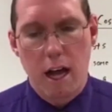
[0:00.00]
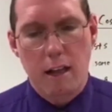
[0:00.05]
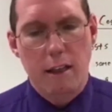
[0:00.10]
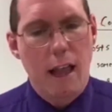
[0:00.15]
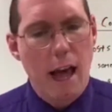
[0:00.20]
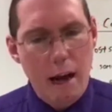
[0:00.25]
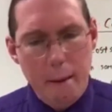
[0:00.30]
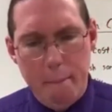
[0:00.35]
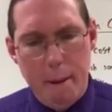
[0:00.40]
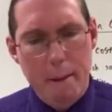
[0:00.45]
A
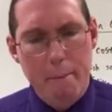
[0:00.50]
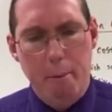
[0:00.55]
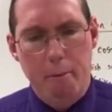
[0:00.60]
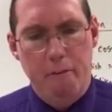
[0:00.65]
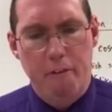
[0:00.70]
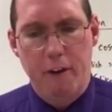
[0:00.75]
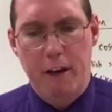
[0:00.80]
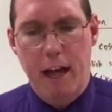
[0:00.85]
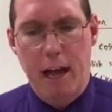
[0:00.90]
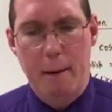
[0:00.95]
lot of people
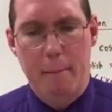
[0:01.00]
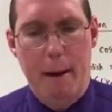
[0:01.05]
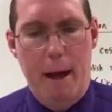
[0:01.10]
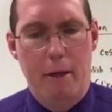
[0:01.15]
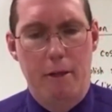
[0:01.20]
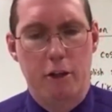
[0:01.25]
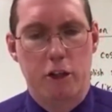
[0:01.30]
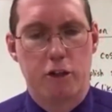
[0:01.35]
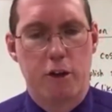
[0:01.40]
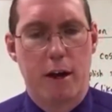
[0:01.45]
forget
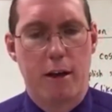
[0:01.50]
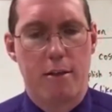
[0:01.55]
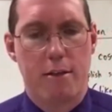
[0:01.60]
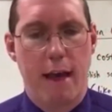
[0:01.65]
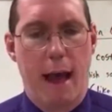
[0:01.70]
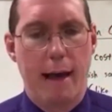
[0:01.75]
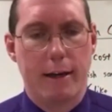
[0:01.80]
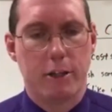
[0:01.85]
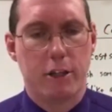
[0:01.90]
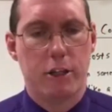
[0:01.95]
about the
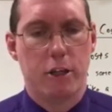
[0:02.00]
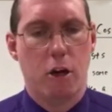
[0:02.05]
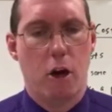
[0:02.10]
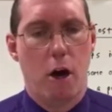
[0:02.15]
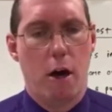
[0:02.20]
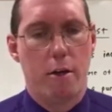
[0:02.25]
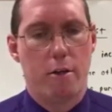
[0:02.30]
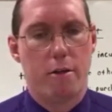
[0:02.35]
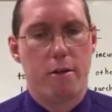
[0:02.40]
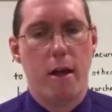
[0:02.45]
transaction
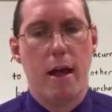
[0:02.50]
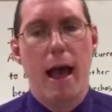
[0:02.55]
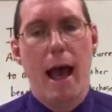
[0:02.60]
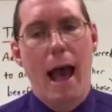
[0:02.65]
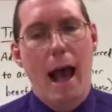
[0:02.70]
cost,